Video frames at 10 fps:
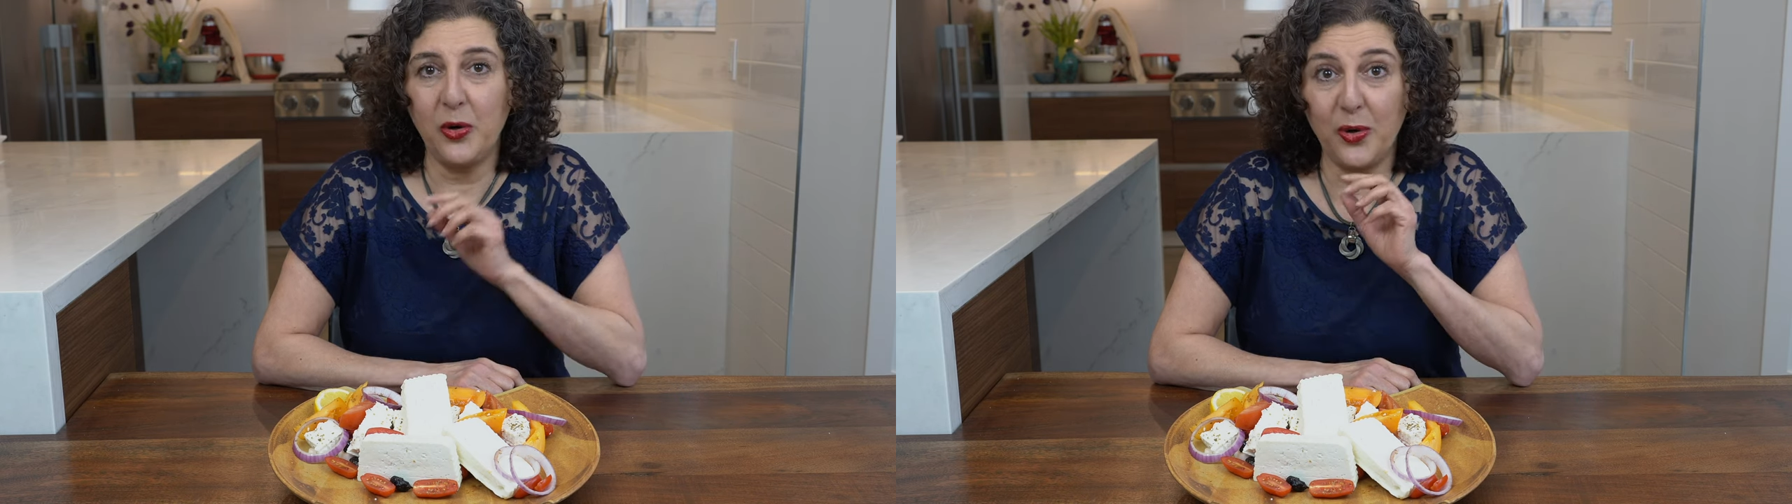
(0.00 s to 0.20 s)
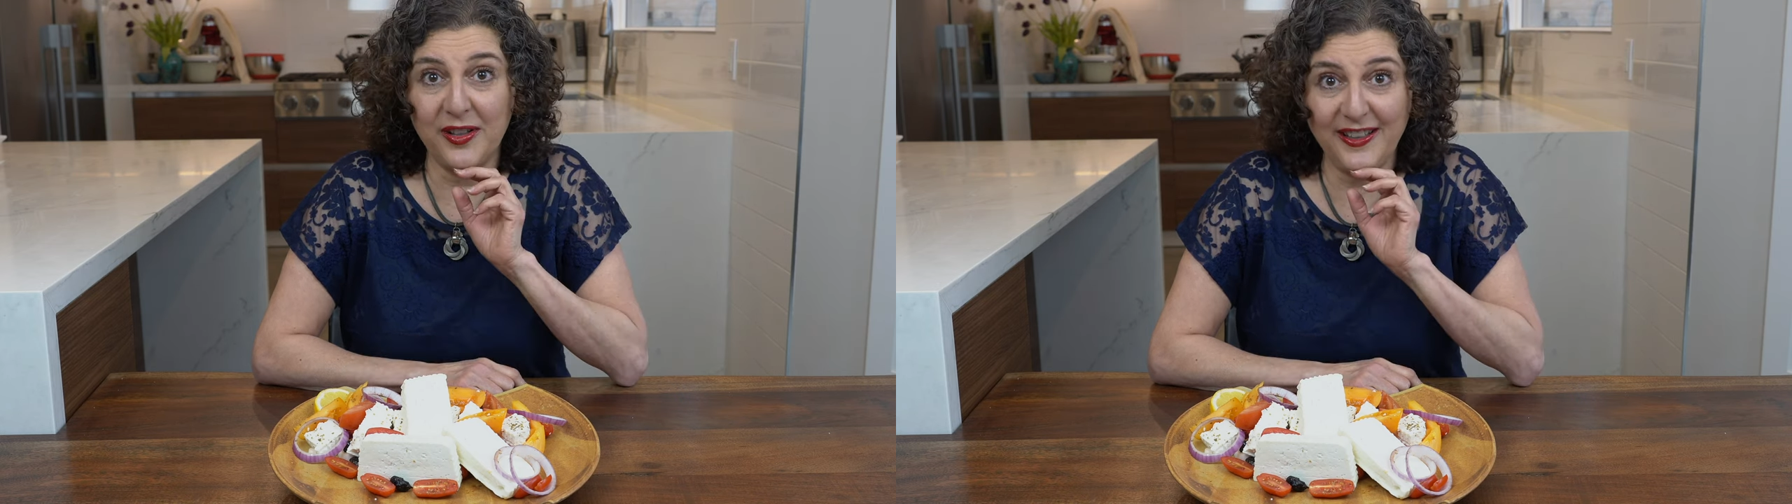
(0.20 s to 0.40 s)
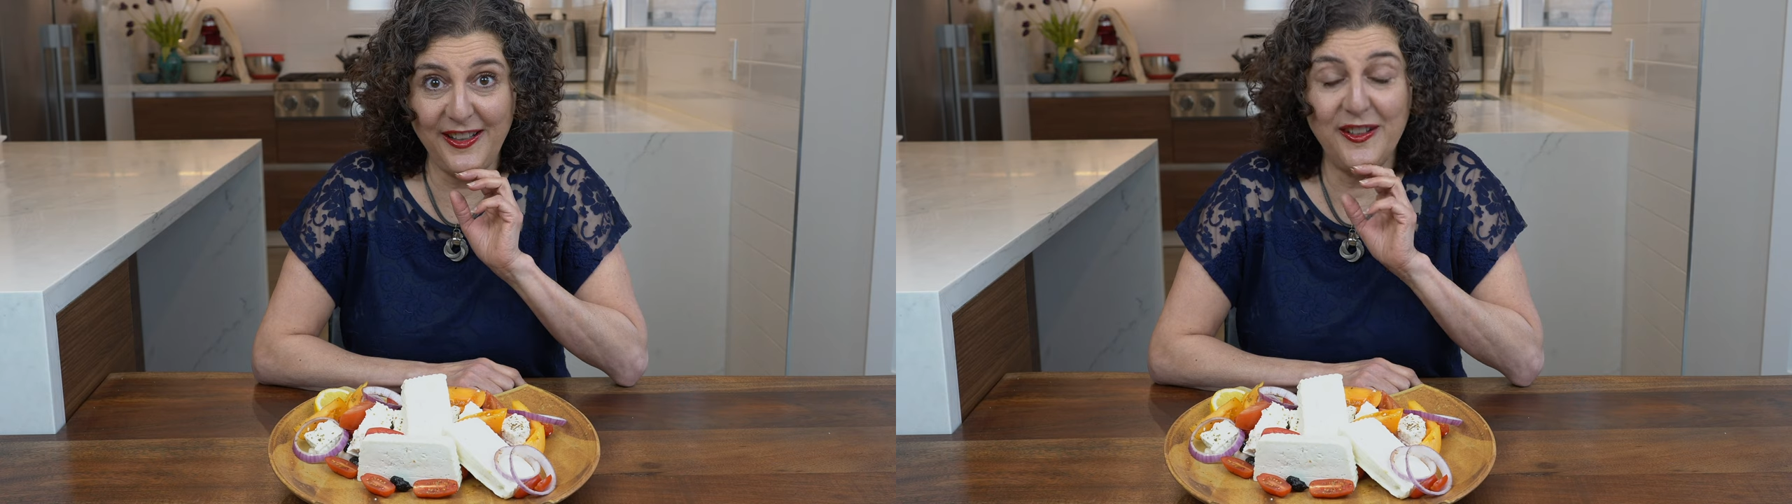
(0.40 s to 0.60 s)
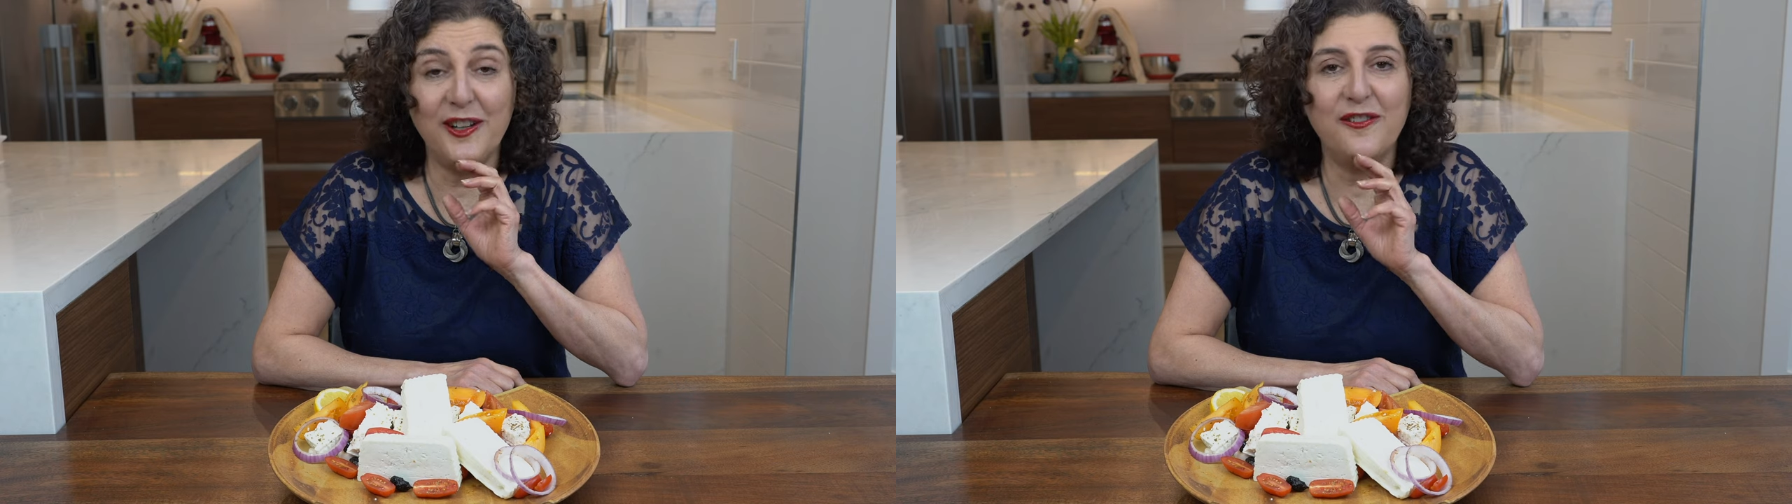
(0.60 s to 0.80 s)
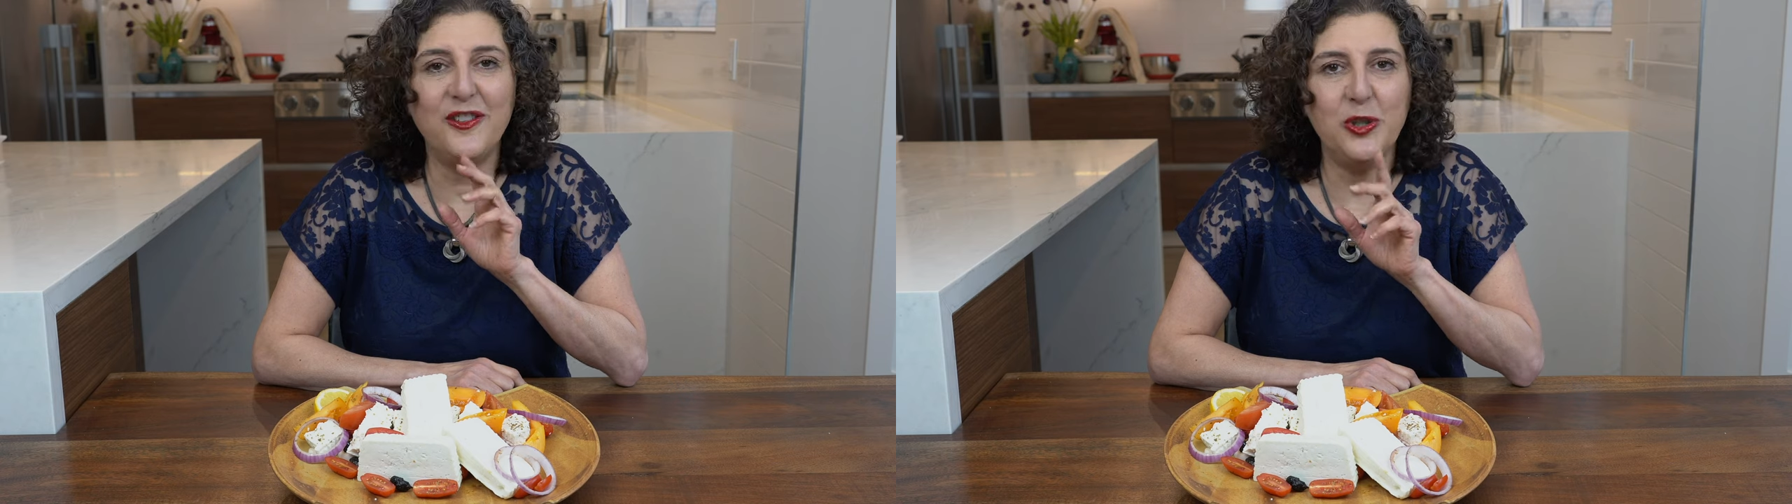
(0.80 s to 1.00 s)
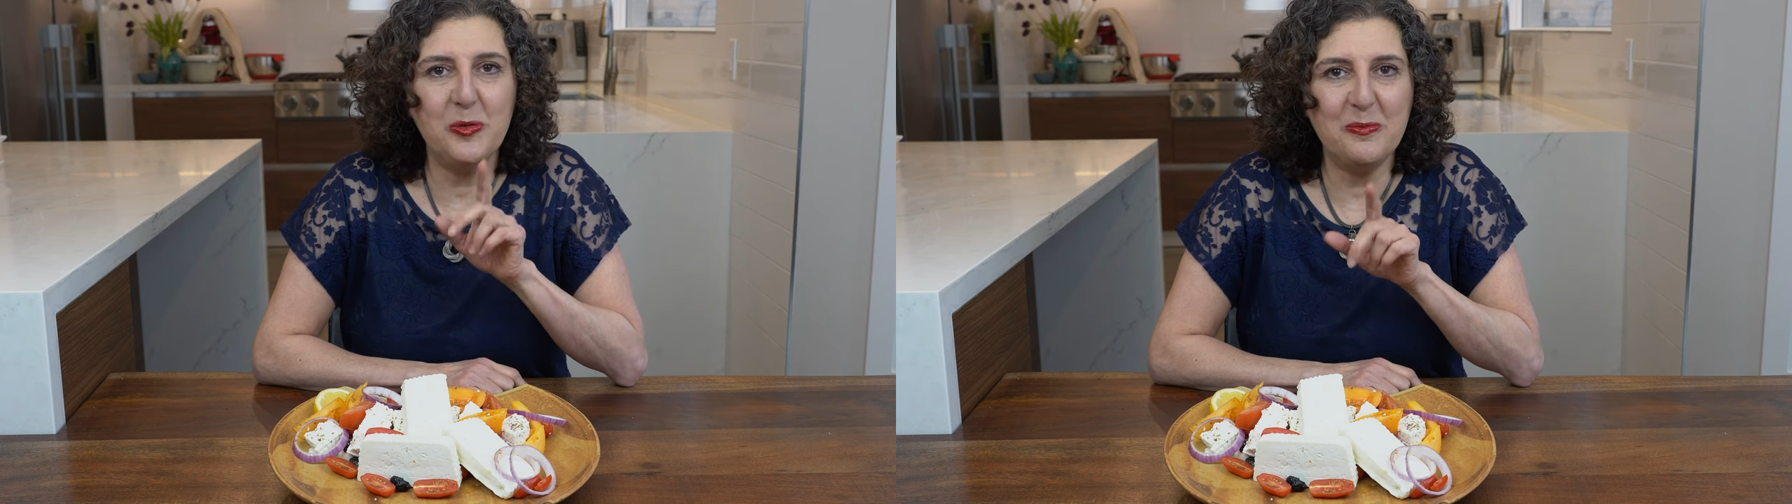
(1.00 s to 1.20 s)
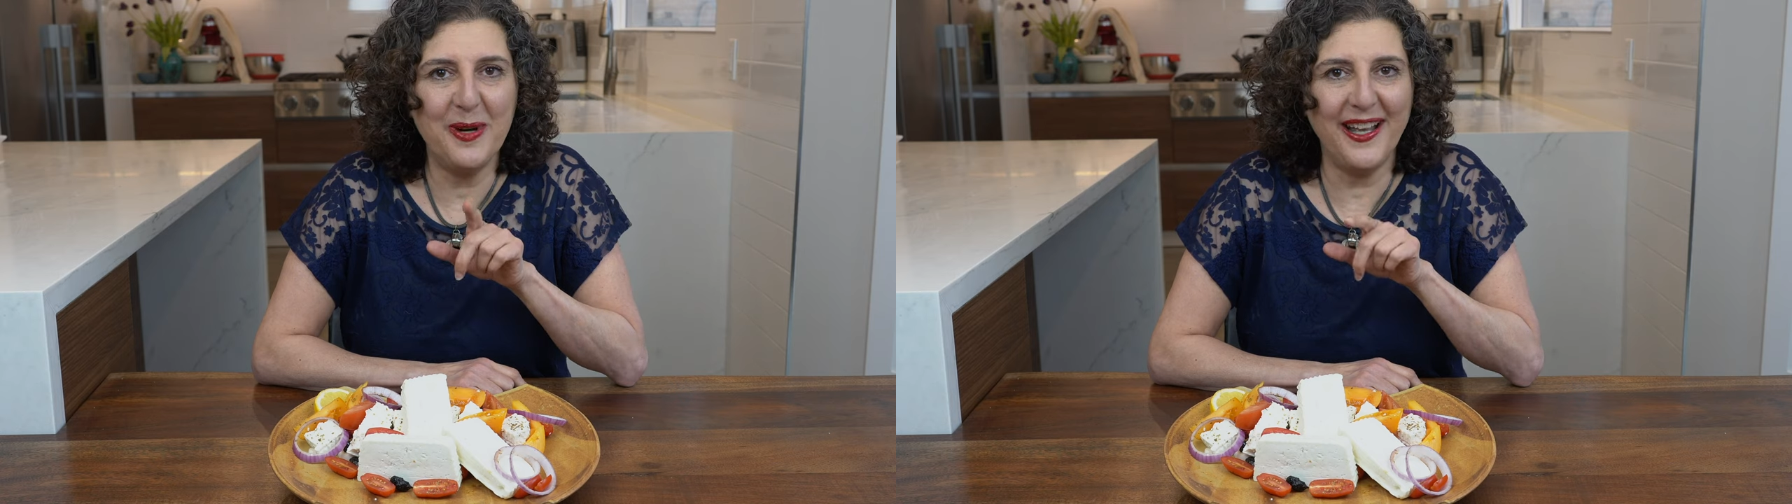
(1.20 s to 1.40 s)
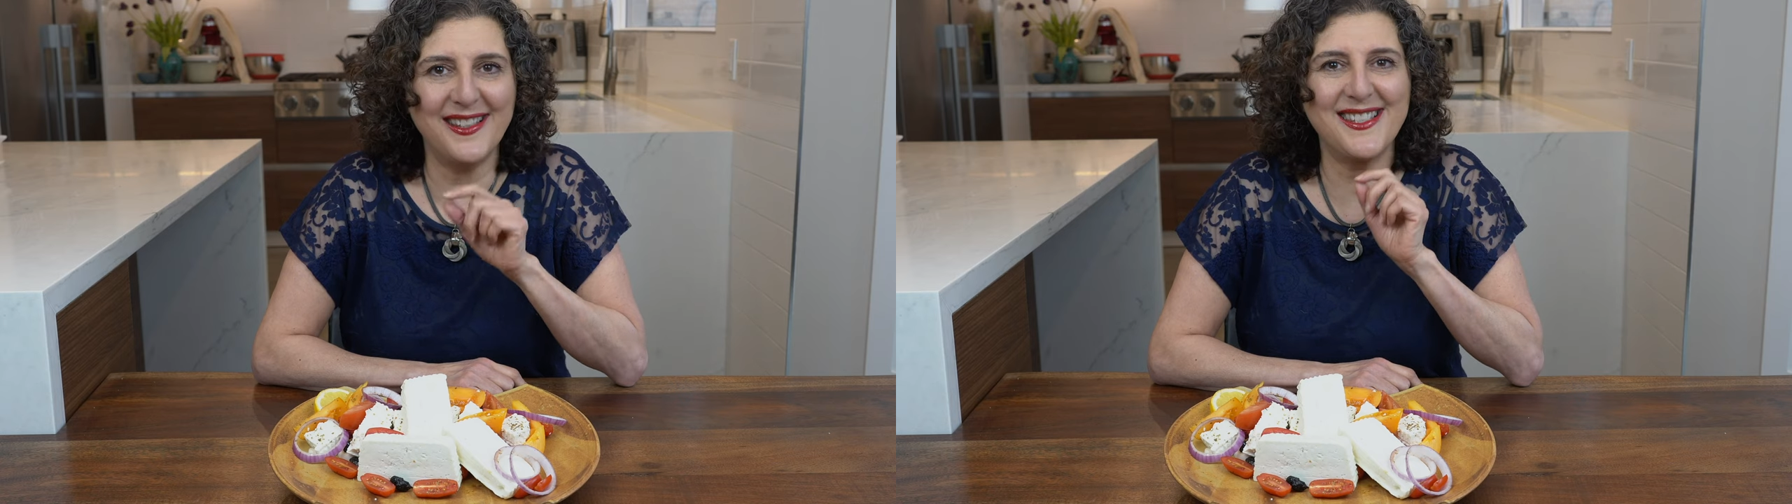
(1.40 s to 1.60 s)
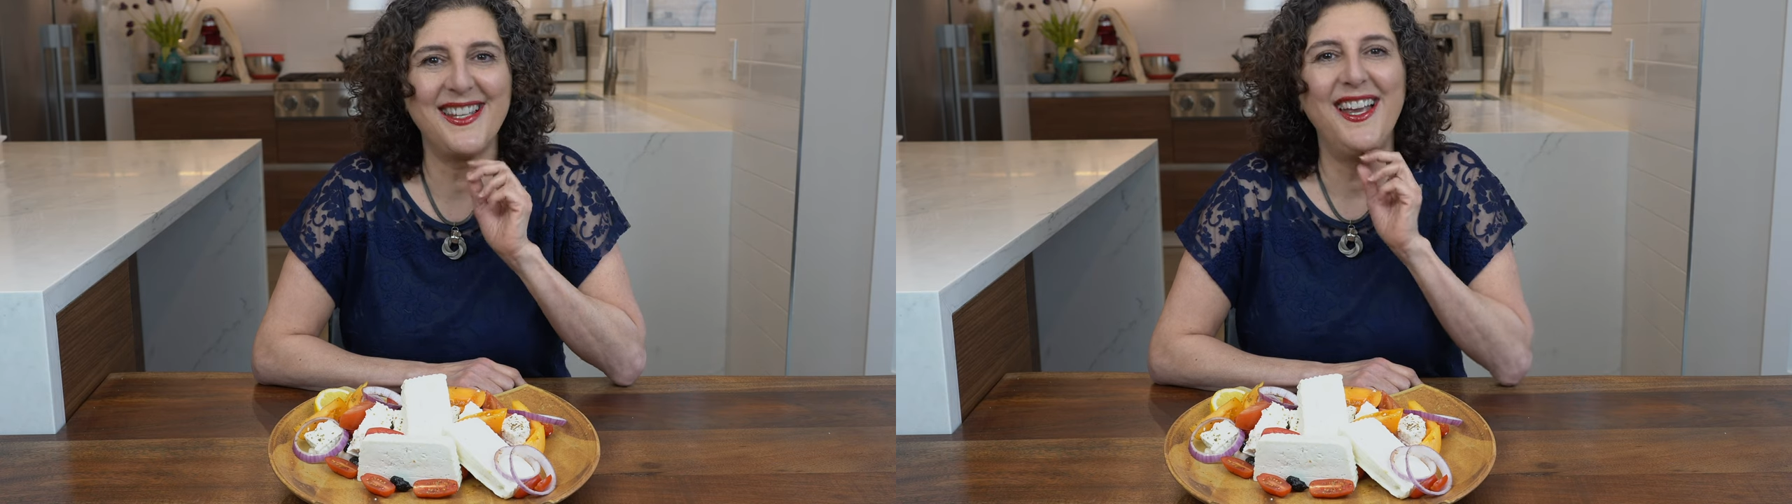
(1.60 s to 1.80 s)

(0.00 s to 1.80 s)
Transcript: or even a few months